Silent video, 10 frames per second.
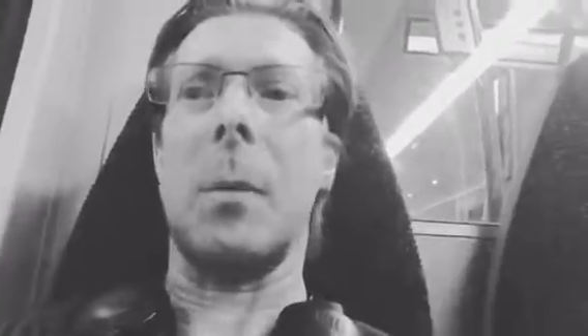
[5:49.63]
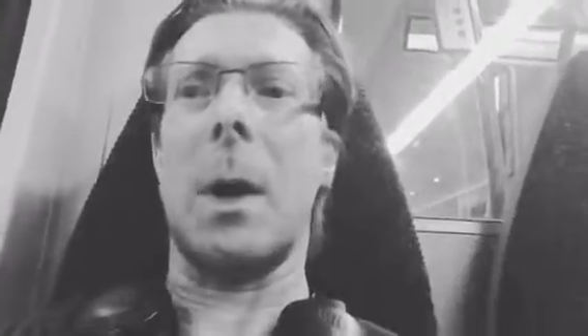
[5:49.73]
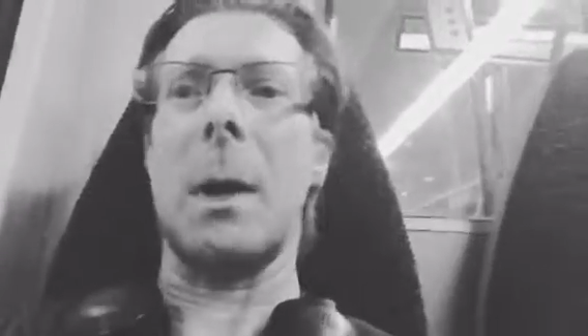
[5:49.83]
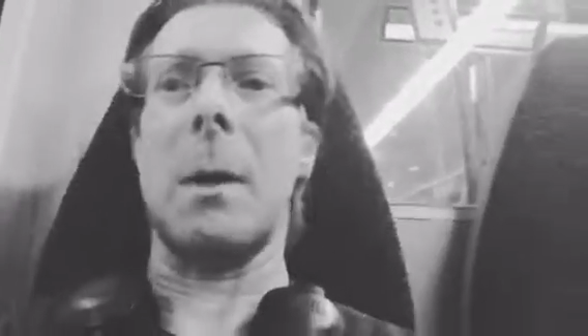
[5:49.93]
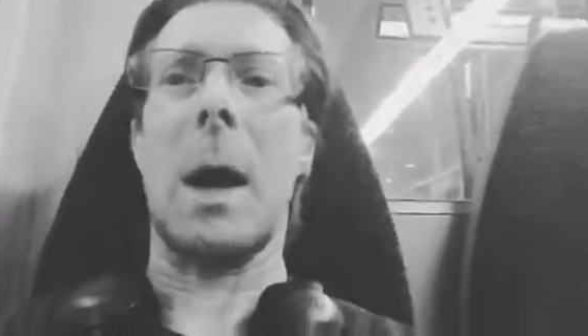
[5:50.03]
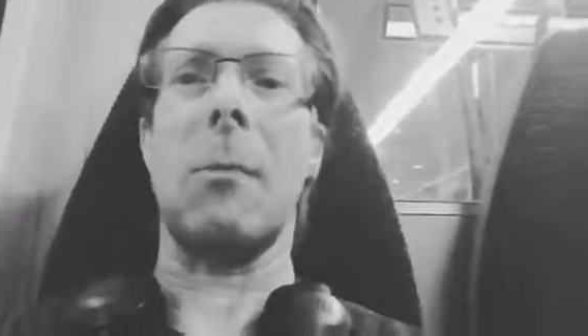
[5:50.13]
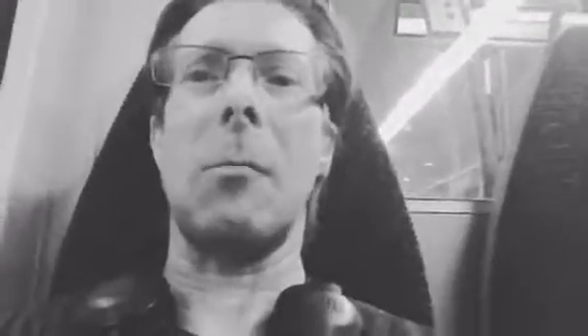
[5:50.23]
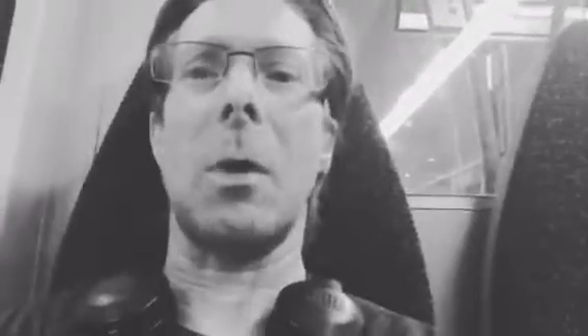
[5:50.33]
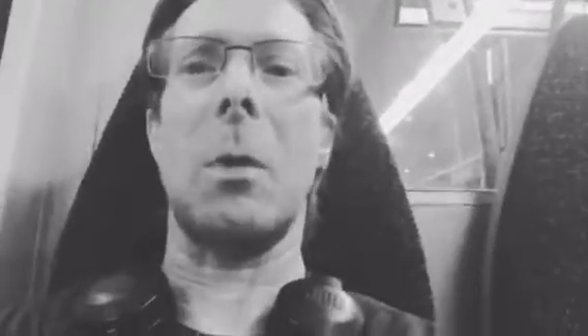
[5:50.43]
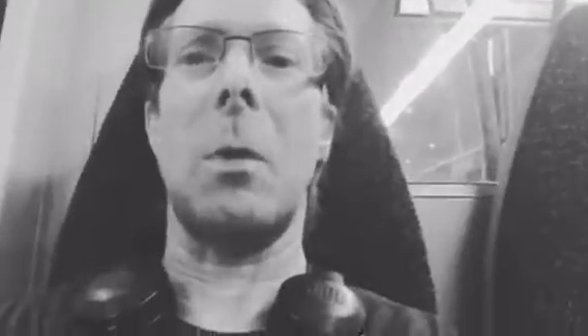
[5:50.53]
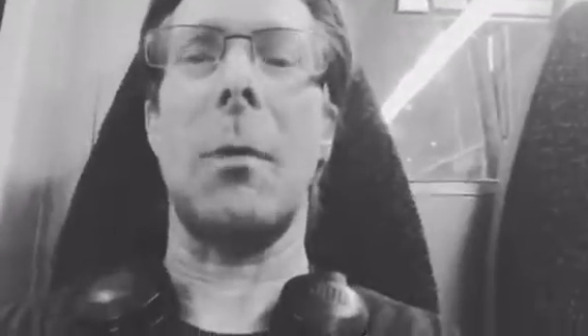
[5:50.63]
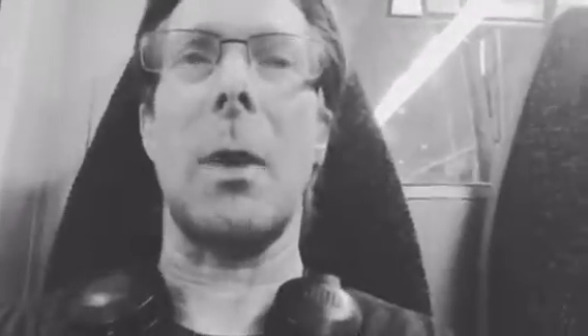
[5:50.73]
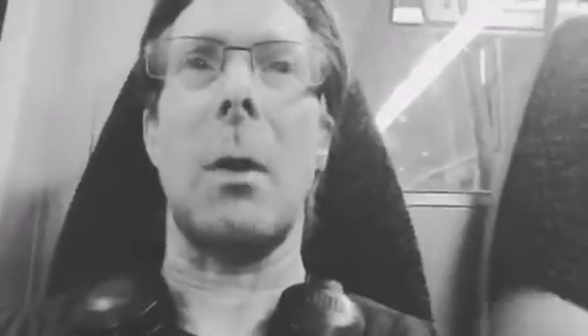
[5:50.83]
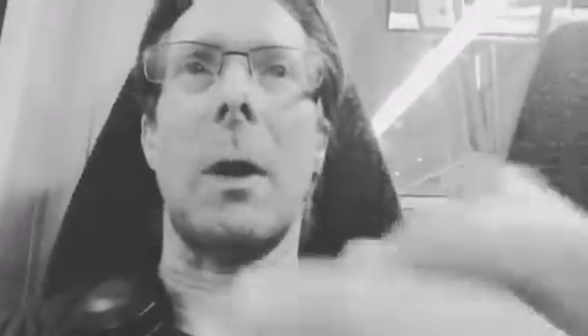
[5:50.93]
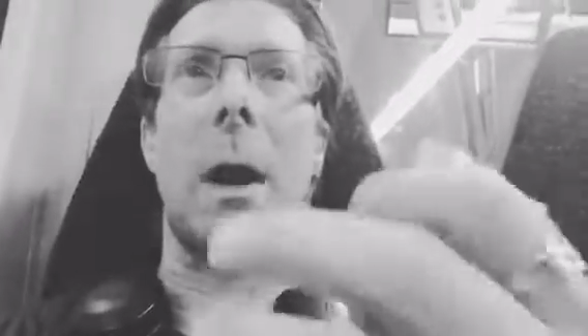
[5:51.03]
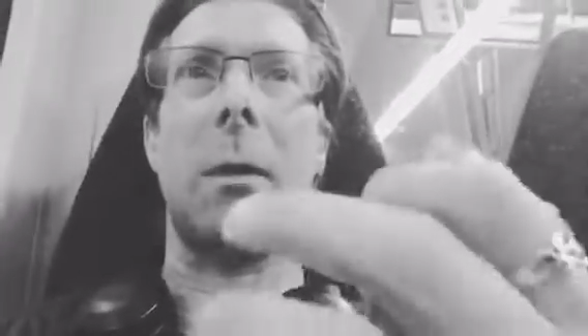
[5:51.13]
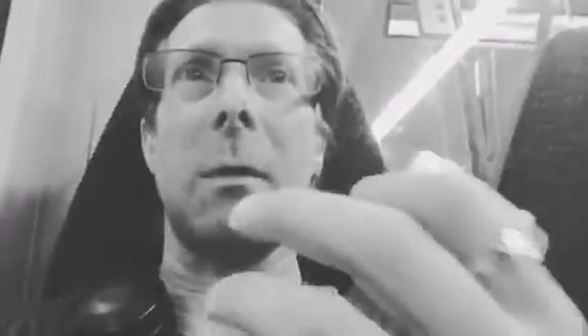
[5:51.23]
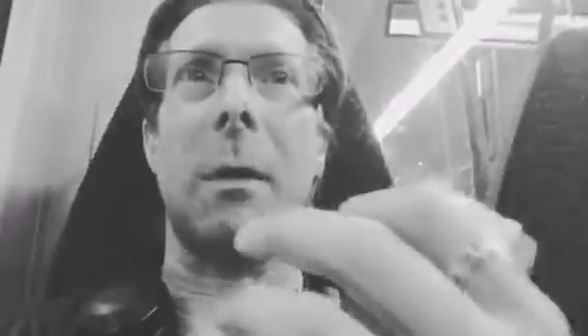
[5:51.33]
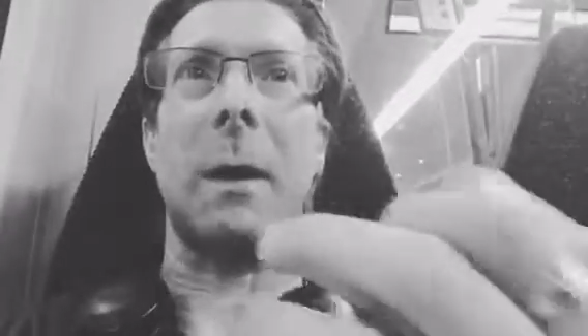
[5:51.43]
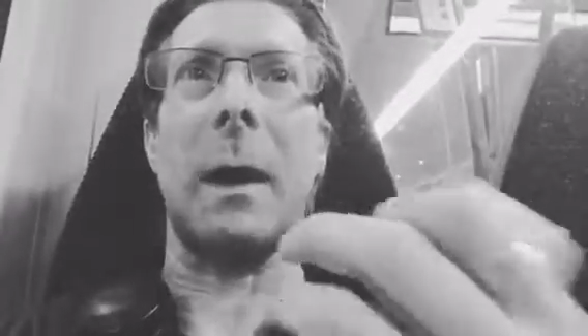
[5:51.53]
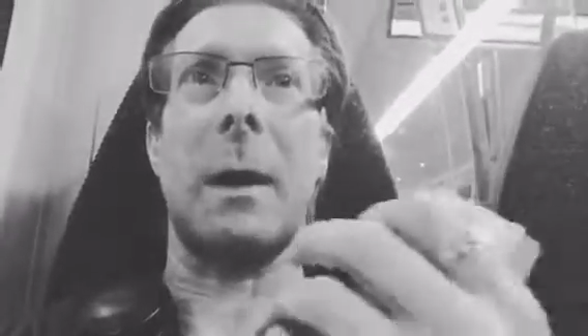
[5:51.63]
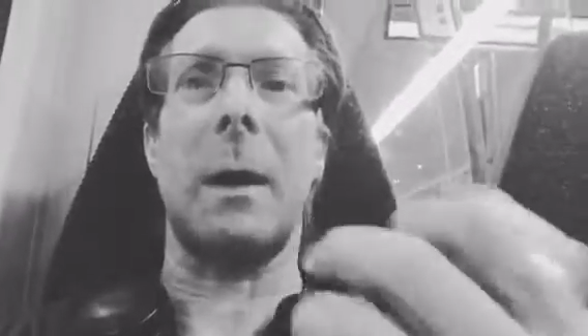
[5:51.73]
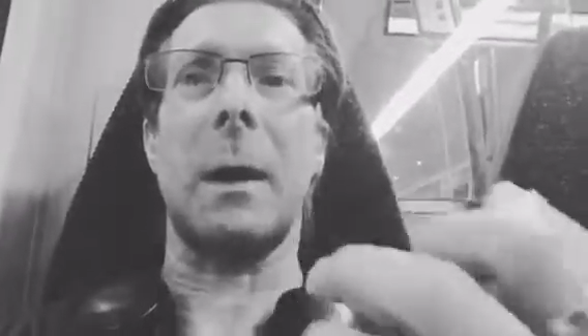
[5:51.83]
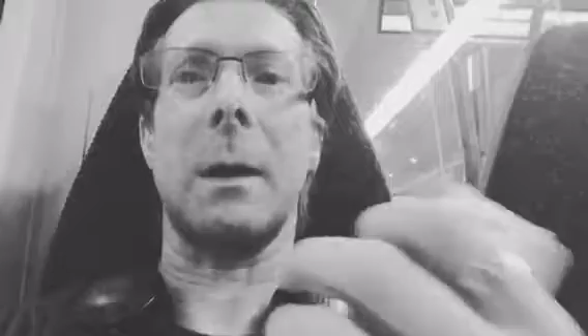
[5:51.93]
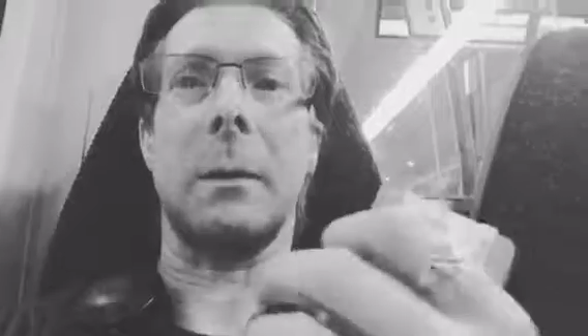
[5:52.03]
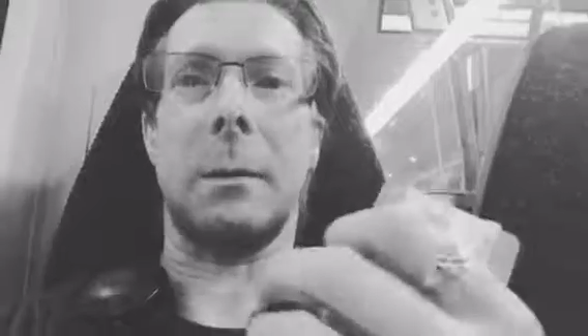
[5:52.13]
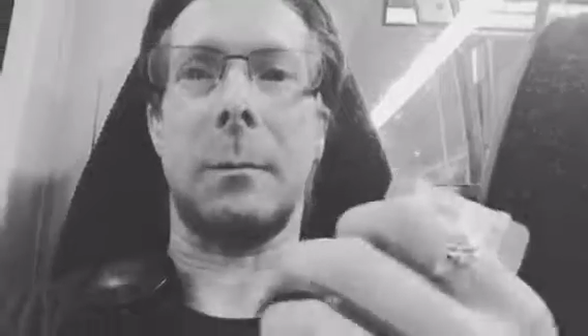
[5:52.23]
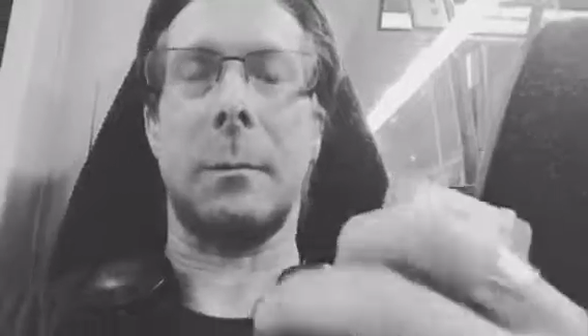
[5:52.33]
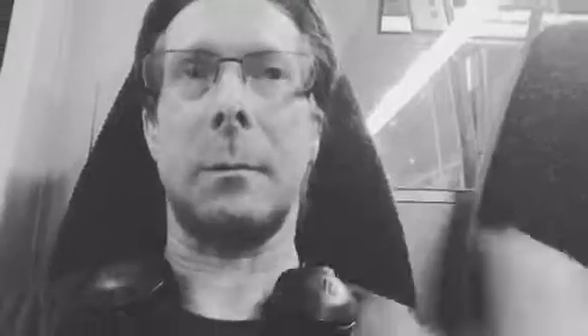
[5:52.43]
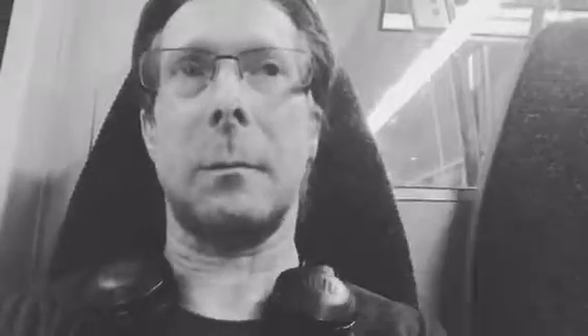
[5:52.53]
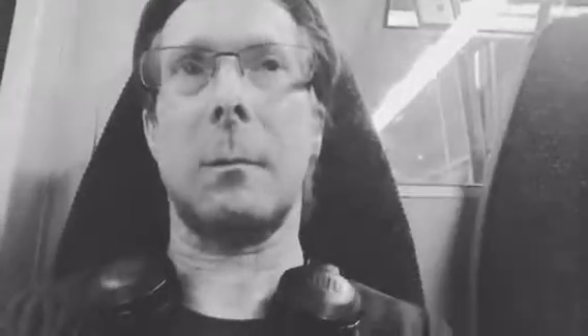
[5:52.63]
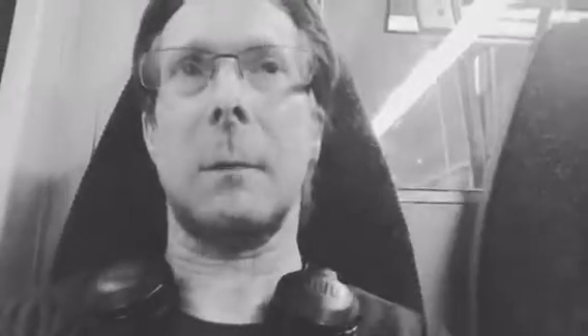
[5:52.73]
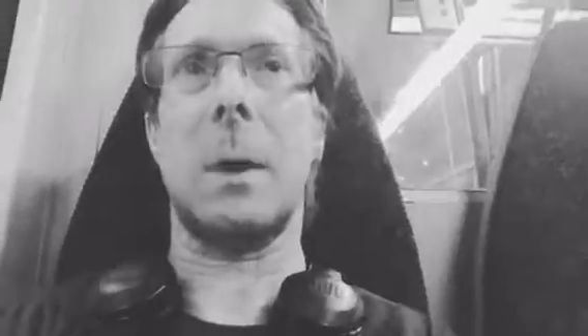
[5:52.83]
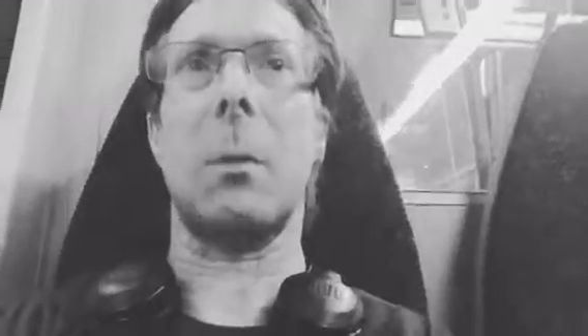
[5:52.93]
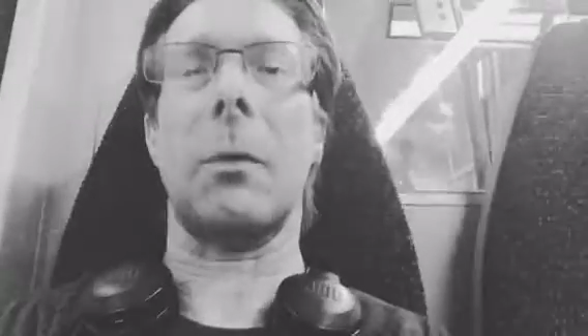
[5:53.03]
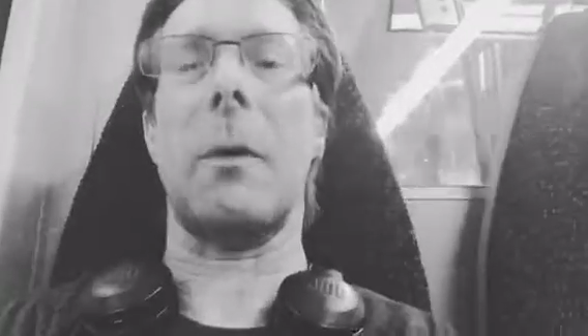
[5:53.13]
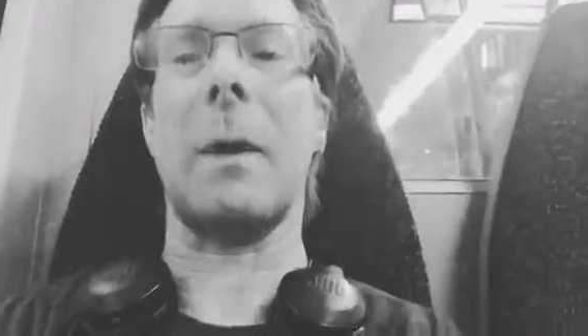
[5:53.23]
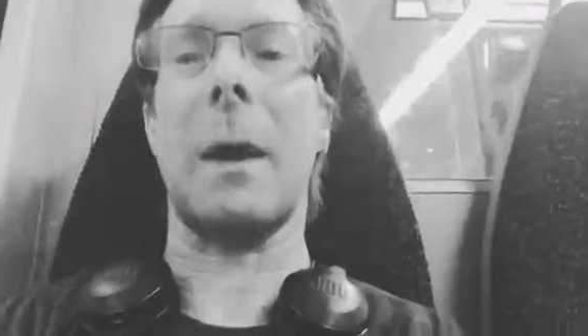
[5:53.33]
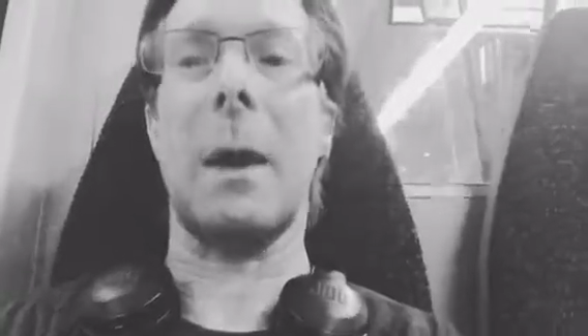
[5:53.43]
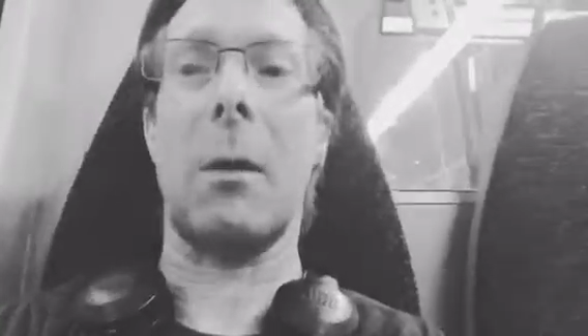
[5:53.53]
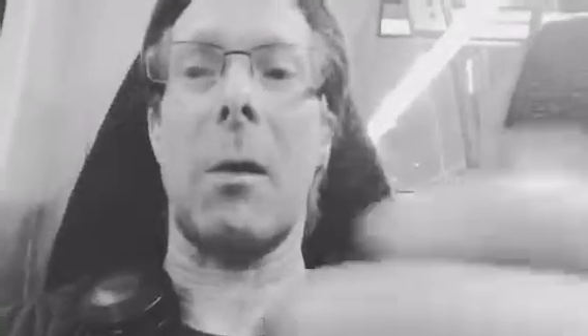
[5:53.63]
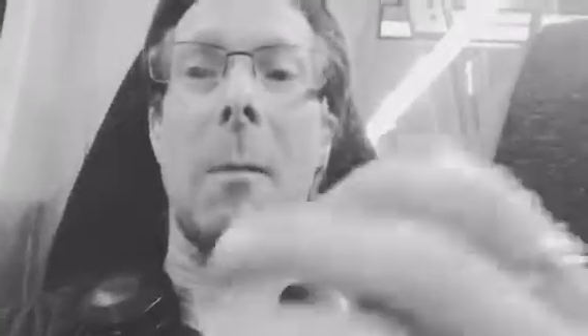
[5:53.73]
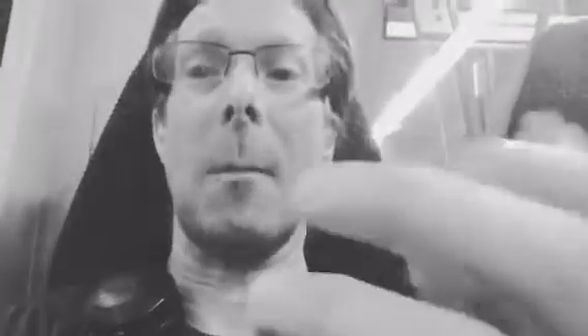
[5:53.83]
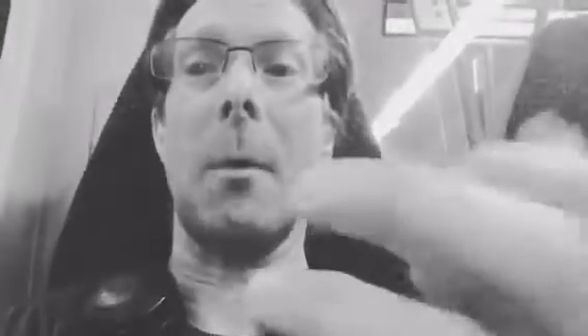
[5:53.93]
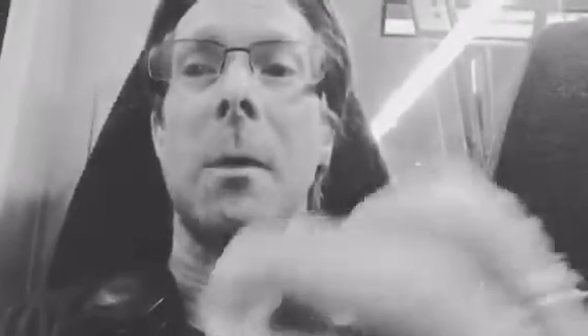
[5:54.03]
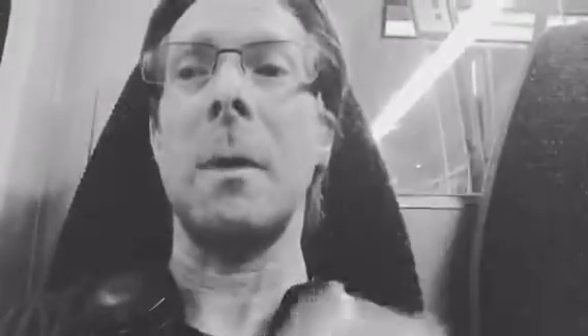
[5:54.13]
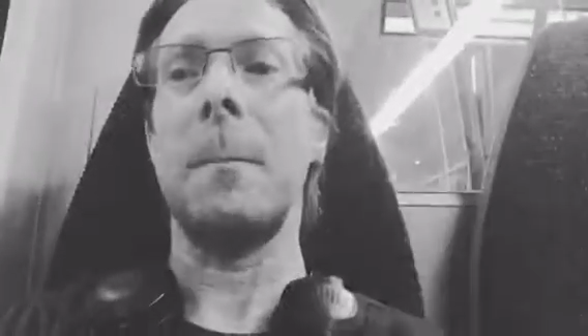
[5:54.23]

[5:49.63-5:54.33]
I hadn't recalled the location exactly yet. It wasn't exactly how I remembered.